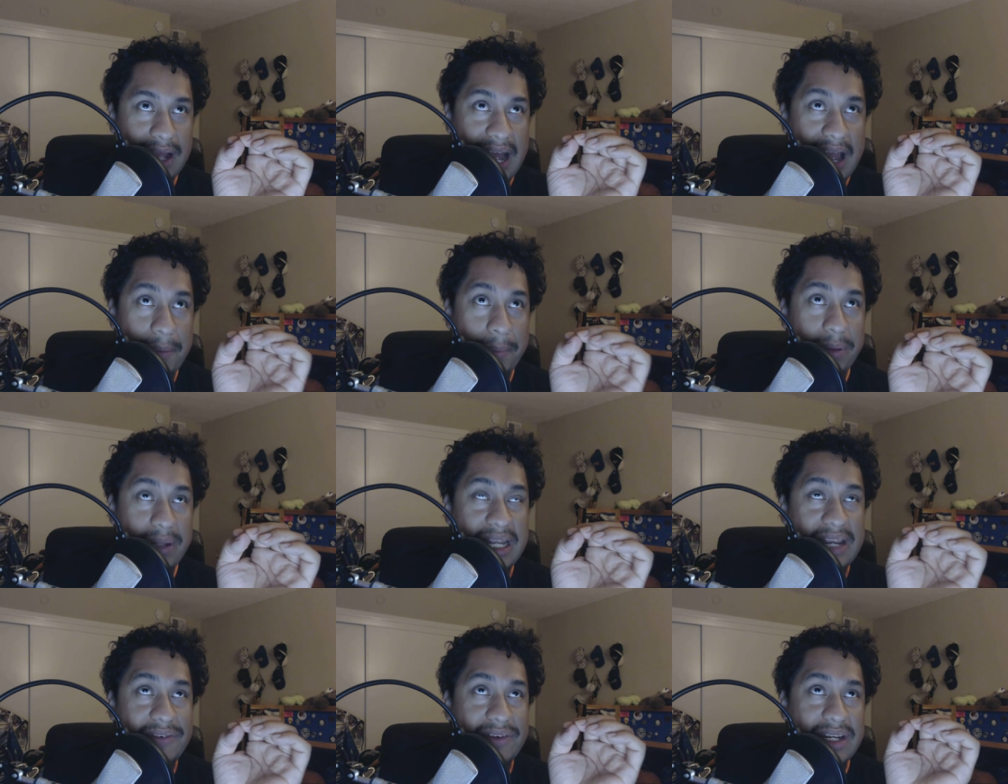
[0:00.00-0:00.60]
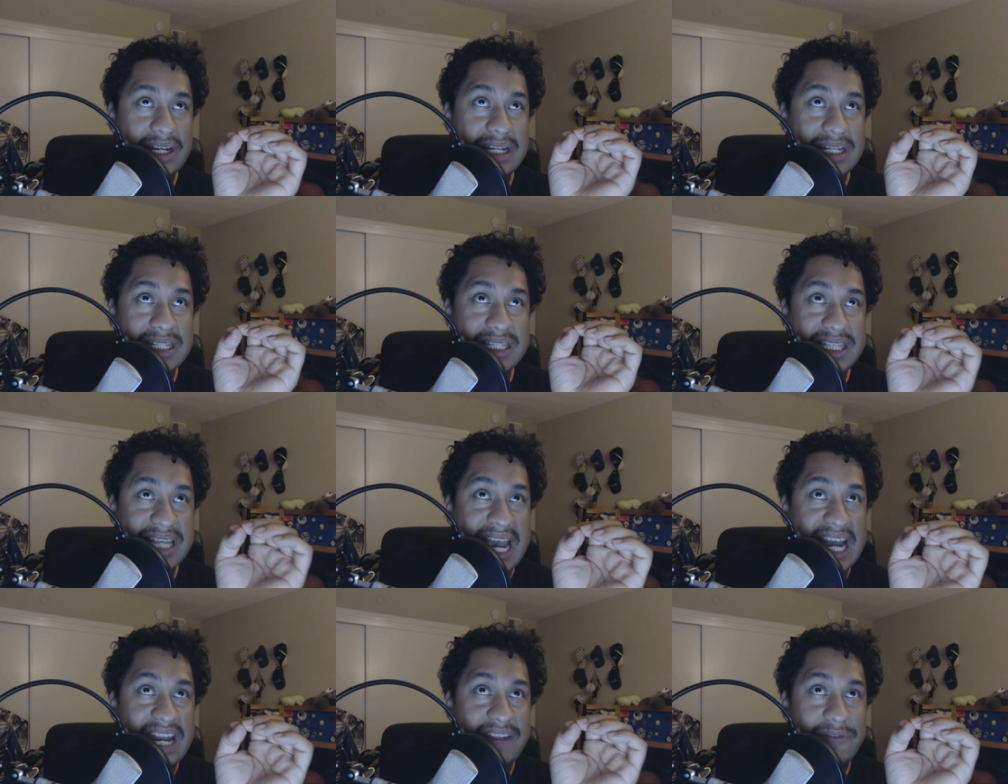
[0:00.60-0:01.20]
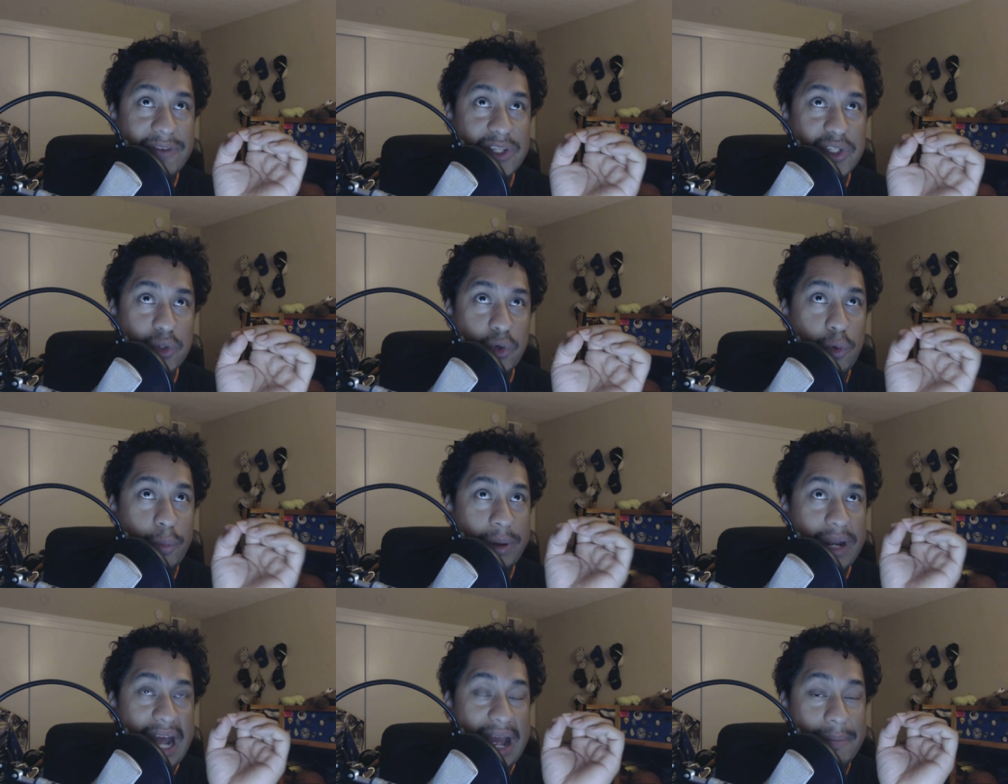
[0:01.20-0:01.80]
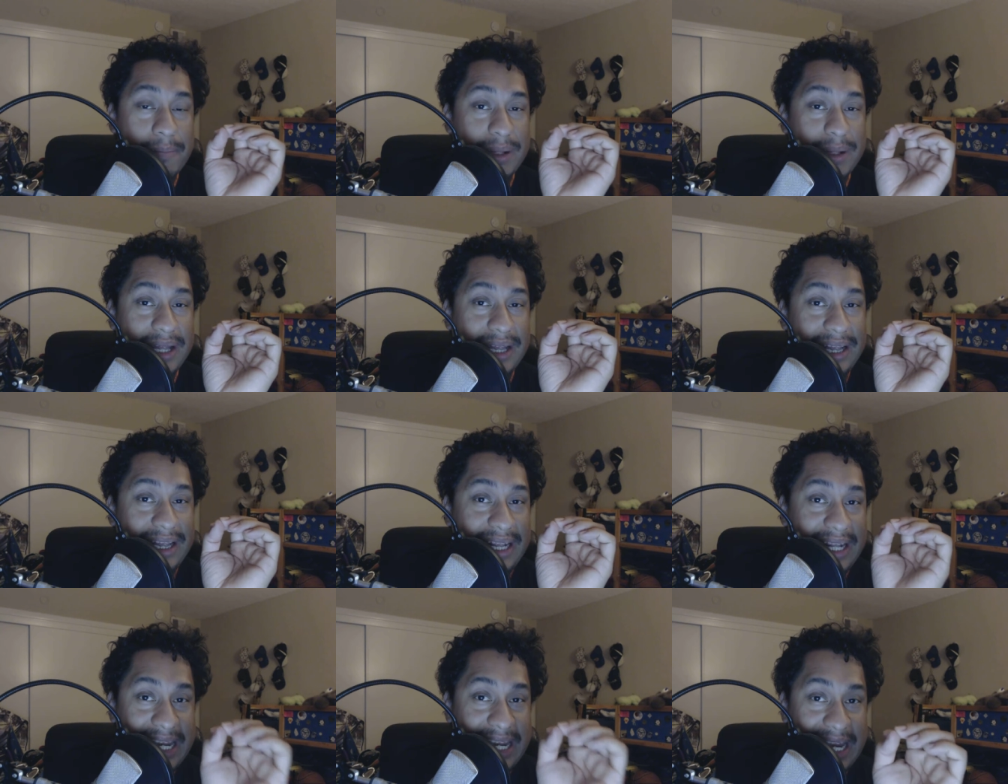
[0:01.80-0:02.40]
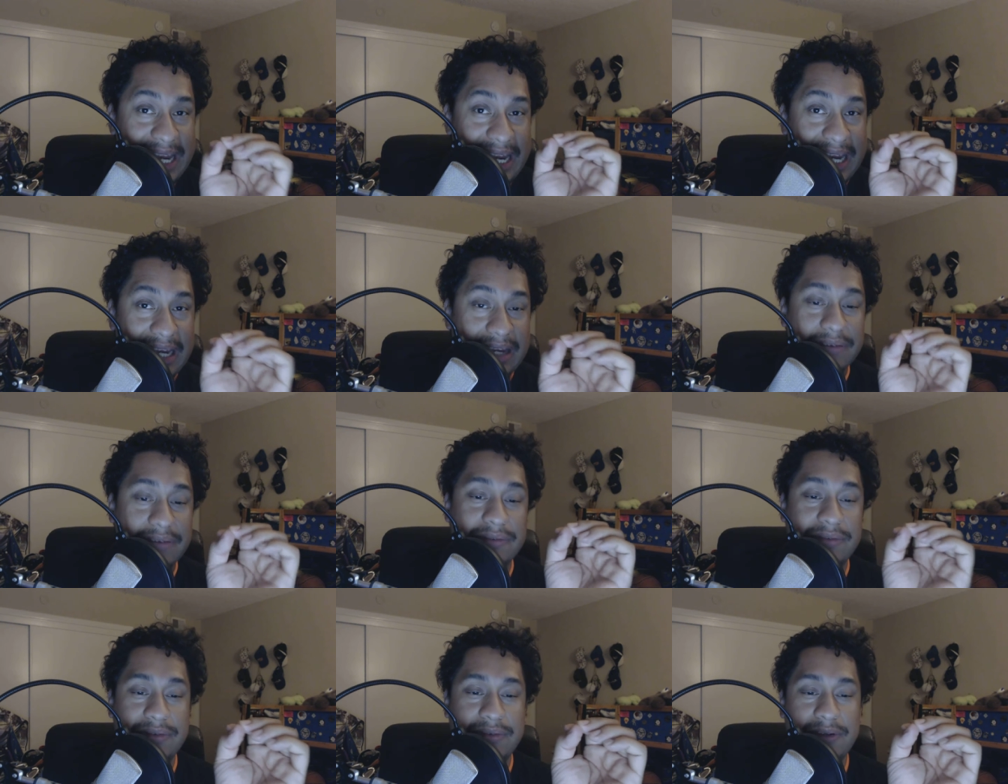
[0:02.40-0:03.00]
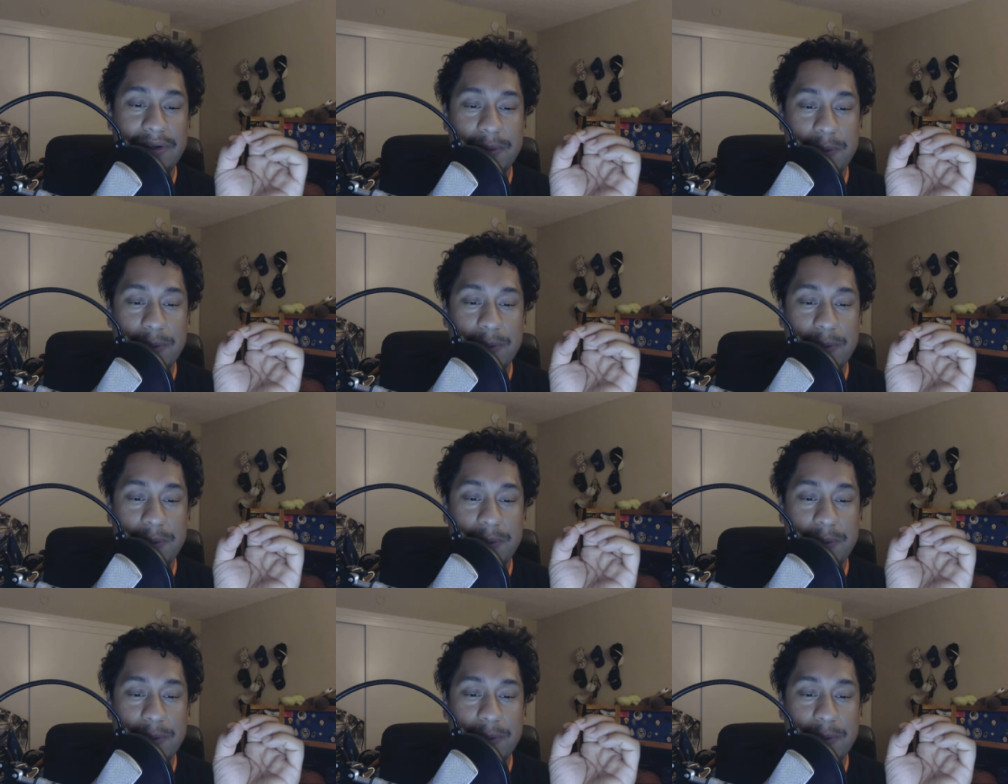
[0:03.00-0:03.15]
I believe, and it's sad if it's true, but I believe